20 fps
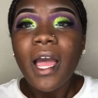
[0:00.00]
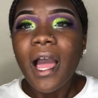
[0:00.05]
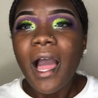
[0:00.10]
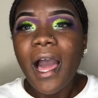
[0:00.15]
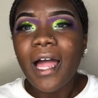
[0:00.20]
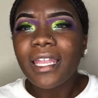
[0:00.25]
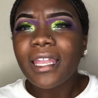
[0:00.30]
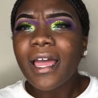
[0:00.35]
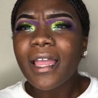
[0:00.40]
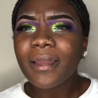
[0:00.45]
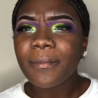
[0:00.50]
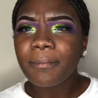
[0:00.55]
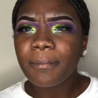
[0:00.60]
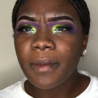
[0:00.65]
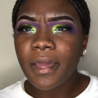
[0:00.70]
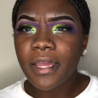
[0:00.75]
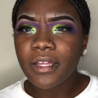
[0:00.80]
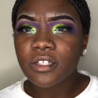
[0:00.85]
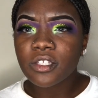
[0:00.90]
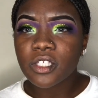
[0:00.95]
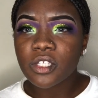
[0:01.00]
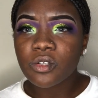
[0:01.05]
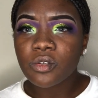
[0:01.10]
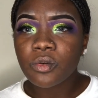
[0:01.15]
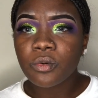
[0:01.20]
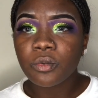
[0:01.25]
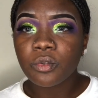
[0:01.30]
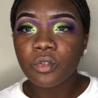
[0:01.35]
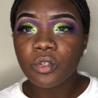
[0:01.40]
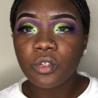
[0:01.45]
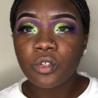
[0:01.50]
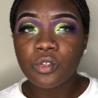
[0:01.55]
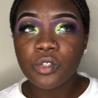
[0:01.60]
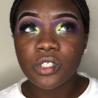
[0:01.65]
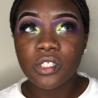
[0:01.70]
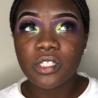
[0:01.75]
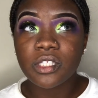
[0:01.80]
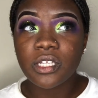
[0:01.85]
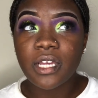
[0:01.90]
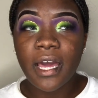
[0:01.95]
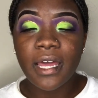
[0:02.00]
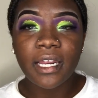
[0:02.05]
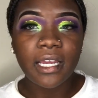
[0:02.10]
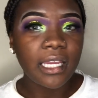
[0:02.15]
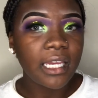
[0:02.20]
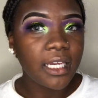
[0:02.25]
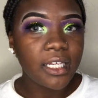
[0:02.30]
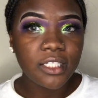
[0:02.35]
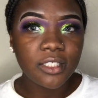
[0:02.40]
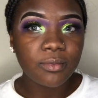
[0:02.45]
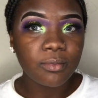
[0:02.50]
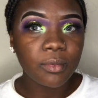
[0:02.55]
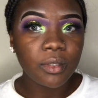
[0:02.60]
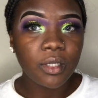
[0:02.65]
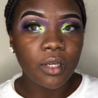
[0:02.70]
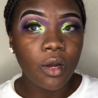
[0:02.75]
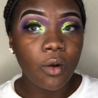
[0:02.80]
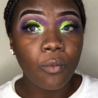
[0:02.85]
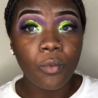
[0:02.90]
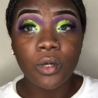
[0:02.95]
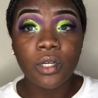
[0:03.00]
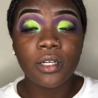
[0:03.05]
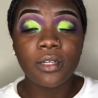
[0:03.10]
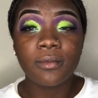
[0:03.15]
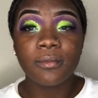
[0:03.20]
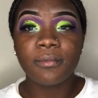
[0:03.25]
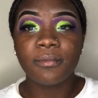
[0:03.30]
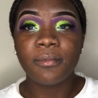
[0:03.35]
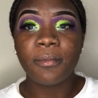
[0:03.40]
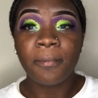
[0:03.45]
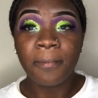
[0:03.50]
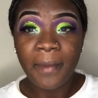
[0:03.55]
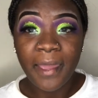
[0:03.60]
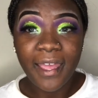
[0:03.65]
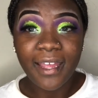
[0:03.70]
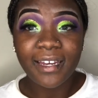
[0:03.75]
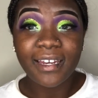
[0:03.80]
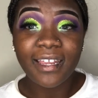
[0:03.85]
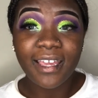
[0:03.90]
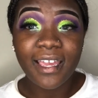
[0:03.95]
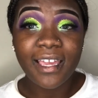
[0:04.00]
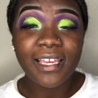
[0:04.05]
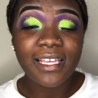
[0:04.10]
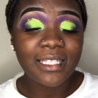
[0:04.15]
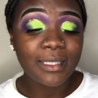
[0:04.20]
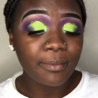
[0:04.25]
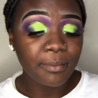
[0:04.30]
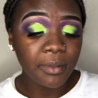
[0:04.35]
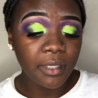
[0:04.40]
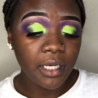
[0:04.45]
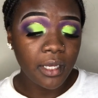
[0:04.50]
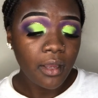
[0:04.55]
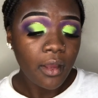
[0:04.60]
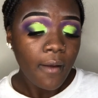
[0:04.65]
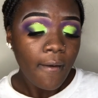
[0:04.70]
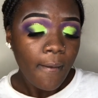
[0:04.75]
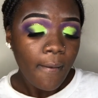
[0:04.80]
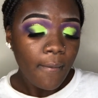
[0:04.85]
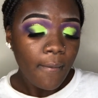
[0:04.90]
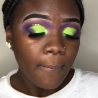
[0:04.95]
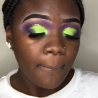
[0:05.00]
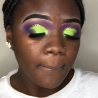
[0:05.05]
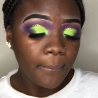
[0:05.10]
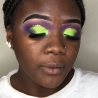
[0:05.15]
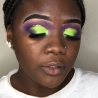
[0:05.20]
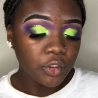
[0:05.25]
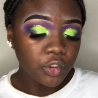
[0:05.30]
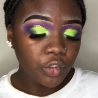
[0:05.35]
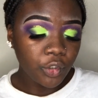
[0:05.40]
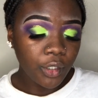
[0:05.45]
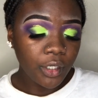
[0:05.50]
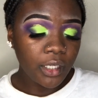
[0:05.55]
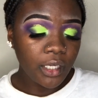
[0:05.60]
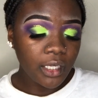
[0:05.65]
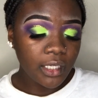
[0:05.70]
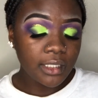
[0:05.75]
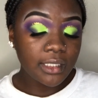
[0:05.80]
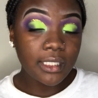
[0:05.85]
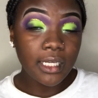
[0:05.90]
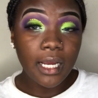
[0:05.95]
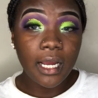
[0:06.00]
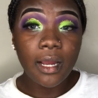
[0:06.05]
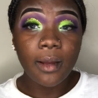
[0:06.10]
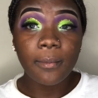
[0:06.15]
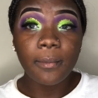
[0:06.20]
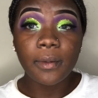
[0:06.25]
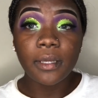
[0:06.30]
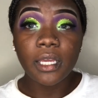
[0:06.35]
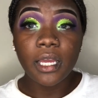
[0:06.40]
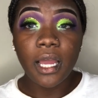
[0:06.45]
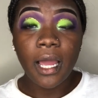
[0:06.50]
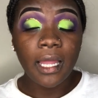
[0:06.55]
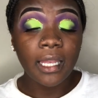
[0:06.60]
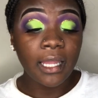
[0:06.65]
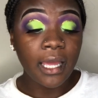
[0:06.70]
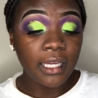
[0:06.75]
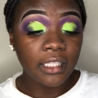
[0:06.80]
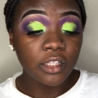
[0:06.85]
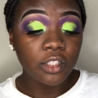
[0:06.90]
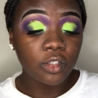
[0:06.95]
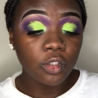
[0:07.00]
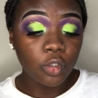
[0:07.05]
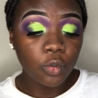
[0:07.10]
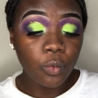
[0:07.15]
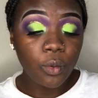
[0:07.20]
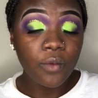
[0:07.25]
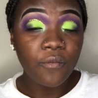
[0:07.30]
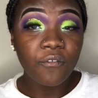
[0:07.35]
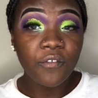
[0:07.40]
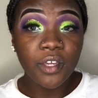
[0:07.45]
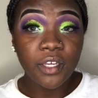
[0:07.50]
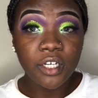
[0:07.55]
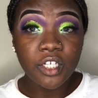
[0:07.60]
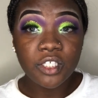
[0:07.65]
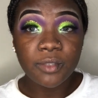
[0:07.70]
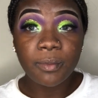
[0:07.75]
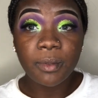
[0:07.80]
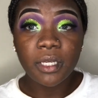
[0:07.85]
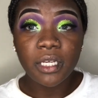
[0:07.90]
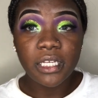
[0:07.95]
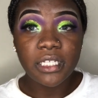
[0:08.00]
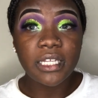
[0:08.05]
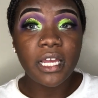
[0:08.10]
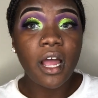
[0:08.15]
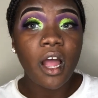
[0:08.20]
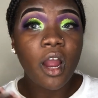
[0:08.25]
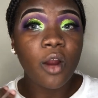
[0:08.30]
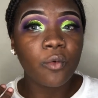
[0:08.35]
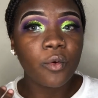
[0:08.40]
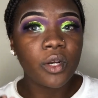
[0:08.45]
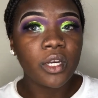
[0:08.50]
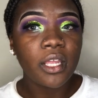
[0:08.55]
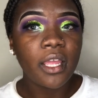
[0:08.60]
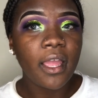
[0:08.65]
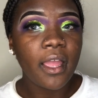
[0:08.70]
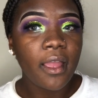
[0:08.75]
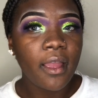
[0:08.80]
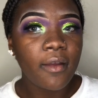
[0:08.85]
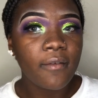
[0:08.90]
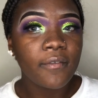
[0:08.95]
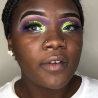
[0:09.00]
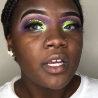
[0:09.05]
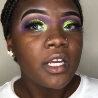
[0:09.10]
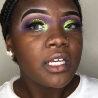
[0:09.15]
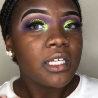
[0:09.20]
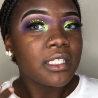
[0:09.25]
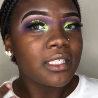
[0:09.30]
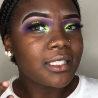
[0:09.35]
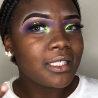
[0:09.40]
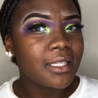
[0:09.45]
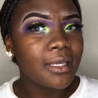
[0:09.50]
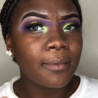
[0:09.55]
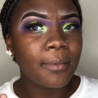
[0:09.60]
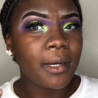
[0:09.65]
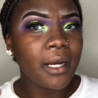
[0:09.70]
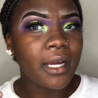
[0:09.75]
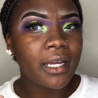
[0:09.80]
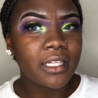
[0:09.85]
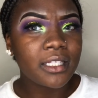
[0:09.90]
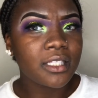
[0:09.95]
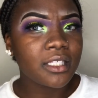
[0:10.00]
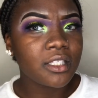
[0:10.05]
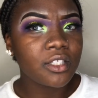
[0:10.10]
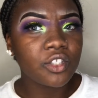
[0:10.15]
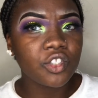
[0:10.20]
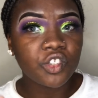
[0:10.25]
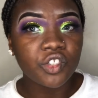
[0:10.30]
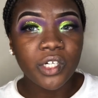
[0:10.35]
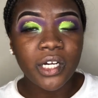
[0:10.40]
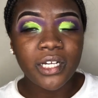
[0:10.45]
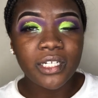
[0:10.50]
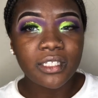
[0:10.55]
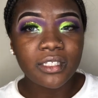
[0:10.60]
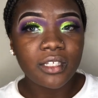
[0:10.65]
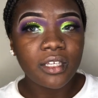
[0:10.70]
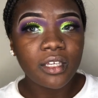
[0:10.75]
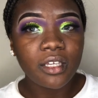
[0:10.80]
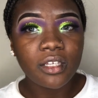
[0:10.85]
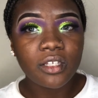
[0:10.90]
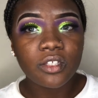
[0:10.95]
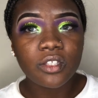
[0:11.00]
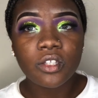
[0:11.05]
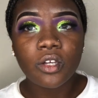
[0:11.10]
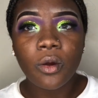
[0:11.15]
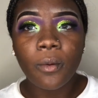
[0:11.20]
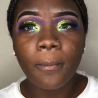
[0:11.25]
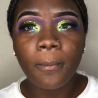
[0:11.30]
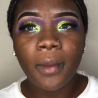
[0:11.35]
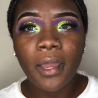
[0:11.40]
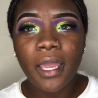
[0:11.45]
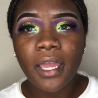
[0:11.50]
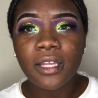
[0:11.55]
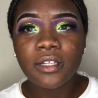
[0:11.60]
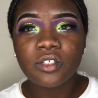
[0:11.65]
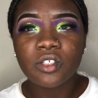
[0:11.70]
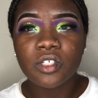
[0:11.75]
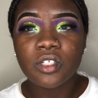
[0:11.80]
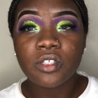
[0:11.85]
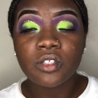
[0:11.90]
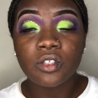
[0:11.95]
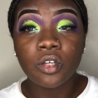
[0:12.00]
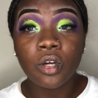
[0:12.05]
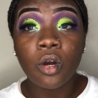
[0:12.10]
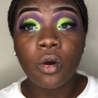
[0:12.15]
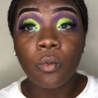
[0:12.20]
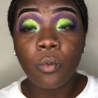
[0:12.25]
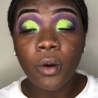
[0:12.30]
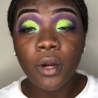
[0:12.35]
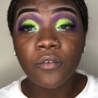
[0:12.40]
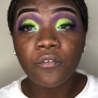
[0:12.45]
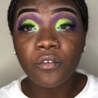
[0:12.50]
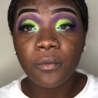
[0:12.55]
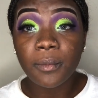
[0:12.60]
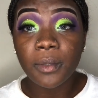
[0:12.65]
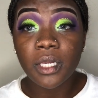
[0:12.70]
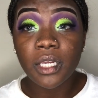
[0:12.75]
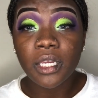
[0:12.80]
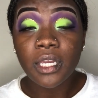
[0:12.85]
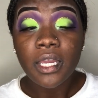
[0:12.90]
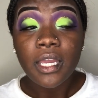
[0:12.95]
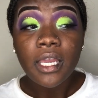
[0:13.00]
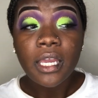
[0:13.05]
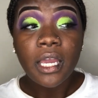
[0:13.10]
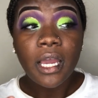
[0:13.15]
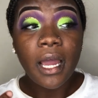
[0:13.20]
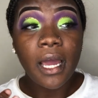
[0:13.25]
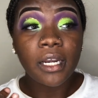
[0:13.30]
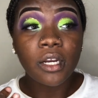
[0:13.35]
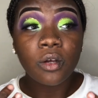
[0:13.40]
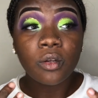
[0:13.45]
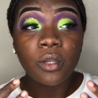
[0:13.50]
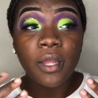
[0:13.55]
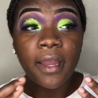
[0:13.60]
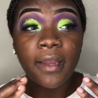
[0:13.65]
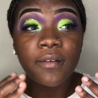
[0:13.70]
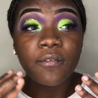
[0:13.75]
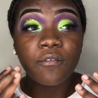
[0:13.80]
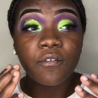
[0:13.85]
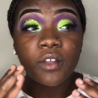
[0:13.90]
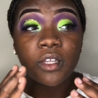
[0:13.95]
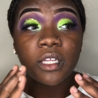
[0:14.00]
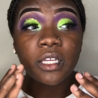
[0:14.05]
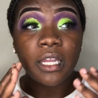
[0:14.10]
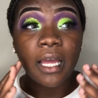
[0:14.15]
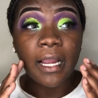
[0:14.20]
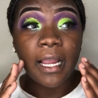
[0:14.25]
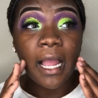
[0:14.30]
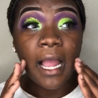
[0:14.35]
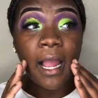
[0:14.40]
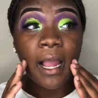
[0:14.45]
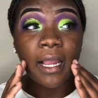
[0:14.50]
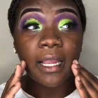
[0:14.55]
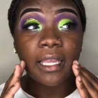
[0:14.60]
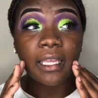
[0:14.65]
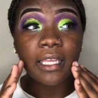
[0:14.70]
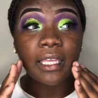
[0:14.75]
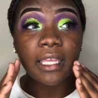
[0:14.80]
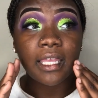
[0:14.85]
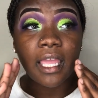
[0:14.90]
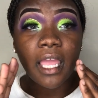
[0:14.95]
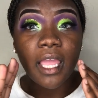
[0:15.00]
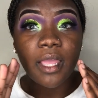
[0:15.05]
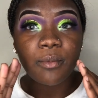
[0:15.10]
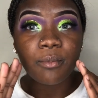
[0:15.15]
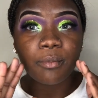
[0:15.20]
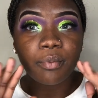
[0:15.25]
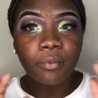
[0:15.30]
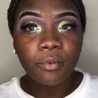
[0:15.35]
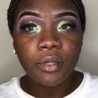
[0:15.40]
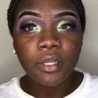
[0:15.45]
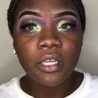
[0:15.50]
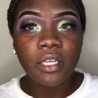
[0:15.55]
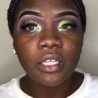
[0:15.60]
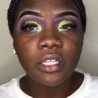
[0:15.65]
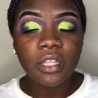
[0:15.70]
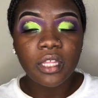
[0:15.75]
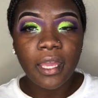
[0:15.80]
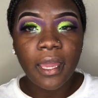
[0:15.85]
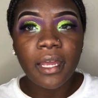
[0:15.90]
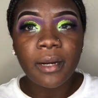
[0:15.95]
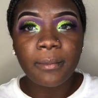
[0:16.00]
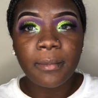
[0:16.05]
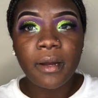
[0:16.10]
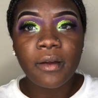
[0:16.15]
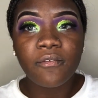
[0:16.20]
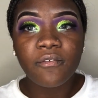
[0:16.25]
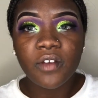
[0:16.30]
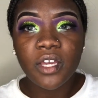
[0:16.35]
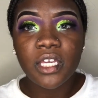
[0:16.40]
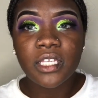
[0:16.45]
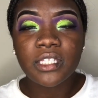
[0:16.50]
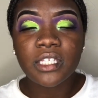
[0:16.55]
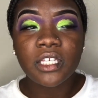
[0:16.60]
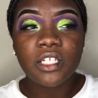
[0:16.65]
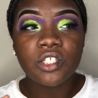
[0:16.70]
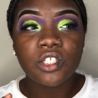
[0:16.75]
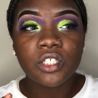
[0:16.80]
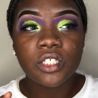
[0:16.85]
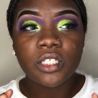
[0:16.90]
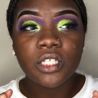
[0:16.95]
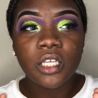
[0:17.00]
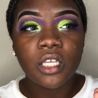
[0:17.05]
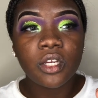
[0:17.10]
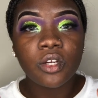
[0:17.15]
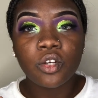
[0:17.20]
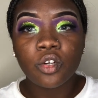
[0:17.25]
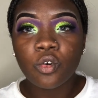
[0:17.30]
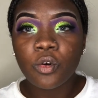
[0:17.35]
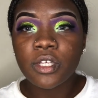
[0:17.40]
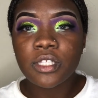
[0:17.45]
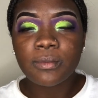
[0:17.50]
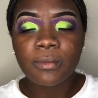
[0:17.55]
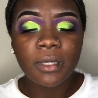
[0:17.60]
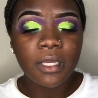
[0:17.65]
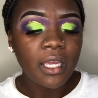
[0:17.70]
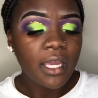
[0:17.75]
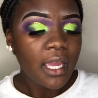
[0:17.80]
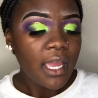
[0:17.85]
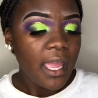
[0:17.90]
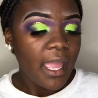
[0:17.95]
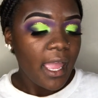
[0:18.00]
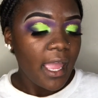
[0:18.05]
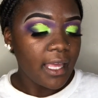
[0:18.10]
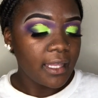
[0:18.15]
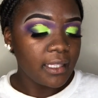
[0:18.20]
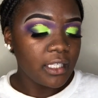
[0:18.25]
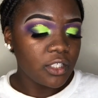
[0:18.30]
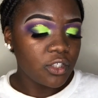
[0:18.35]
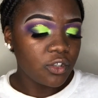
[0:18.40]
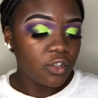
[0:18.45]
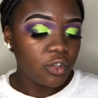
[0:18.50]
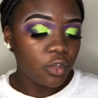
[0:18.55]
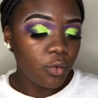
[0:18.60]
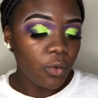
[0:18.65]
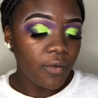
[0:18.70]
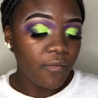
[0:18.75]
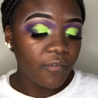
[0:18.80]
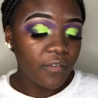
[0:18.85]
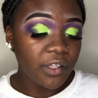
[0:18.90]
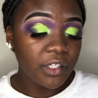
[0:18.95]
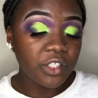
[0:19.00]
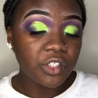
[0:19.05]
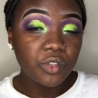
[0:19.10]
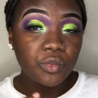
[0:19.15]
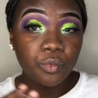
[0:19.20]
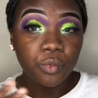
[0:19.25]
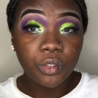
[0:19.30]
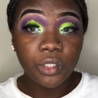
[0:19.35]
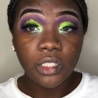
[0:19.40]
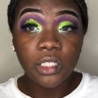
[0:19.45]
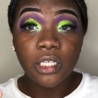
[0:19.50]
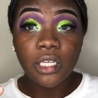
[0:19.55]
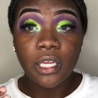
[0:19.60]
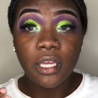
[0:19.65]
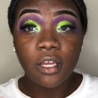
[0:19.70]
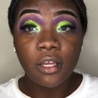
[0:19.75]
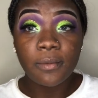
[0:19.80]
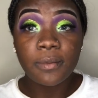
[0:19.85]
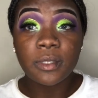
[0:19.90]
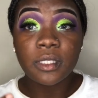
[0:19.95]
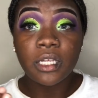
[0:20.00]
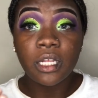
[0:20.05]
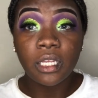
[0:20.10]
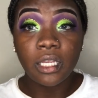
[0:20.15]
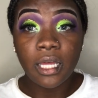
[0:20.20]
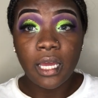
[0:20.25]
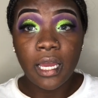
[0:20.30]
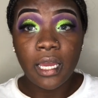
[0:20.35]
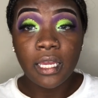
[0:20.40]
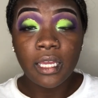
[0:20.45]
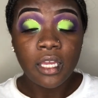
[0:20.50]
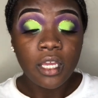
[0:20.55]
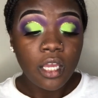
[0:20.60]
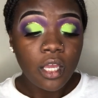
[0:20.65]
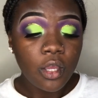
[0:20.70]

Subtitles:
I like matte too. You just gotta catch me on one of them matte days, but Majority of the time, I like the dewy finish because I already have semi to dry skin, so matte just don't work for me. I don't like feeling like I can't breathe out of my face. It annoys me, and this dewy finish really helps a lot.